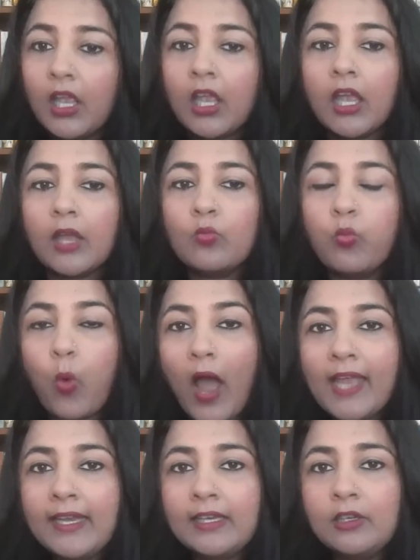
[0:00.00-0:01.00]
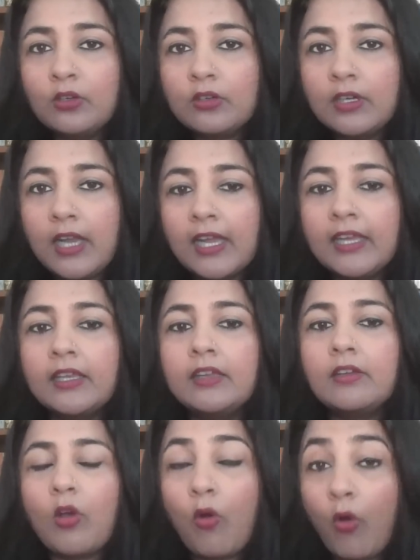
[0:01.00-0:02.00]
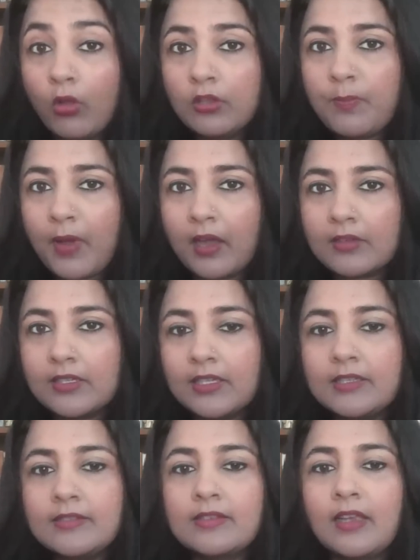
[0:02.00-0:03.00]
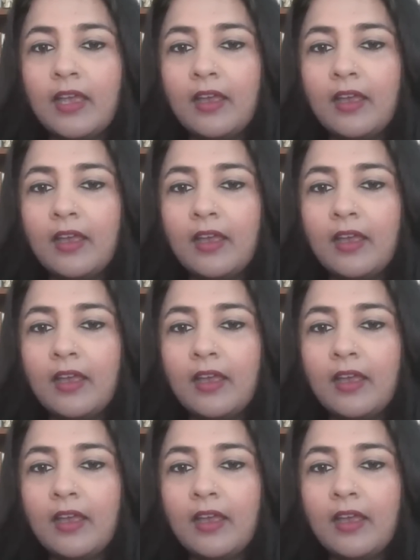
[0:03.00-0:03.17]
And while it looked like all the parties